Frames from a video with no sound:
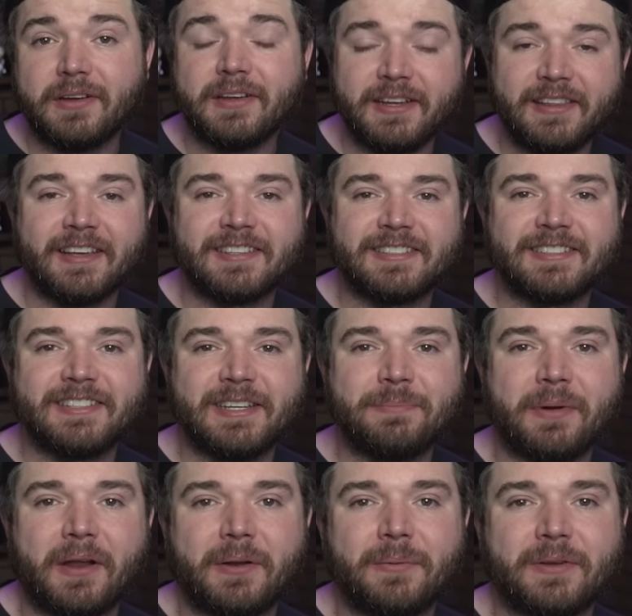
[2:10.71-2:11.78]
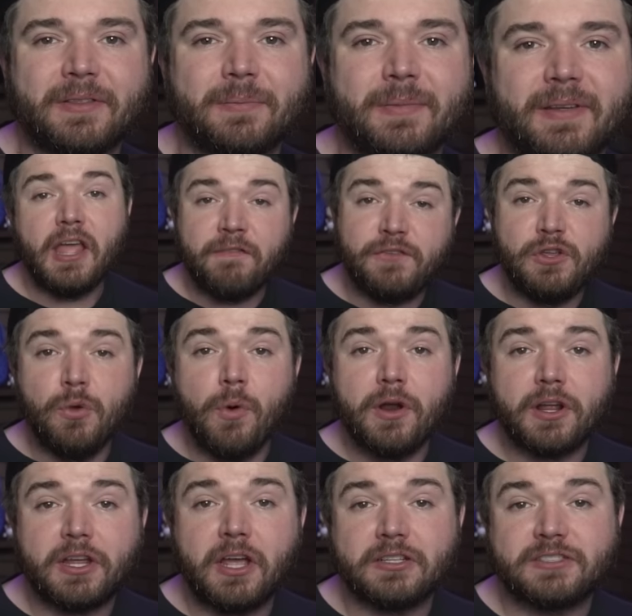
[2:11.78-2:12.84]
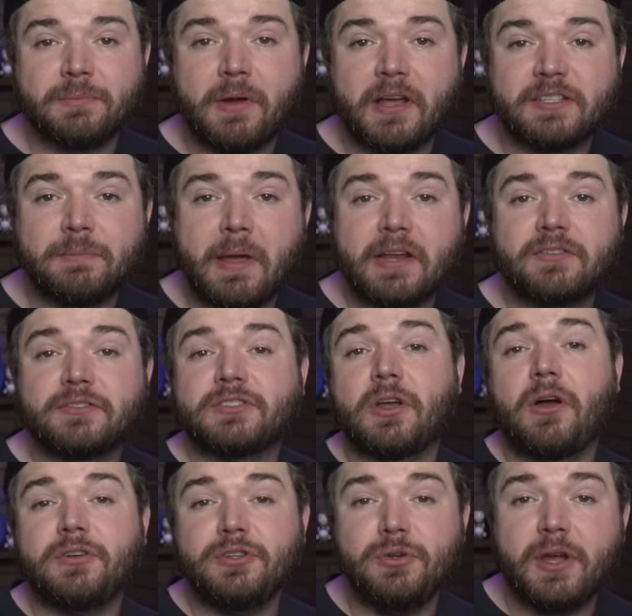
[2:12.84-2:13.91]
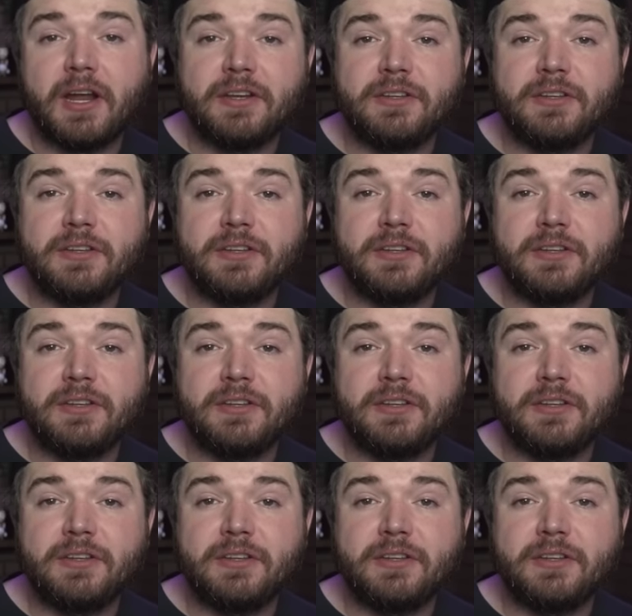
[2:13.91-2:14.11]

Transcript: He likes to sleep on it with me. If you want a customized mattress, all you got to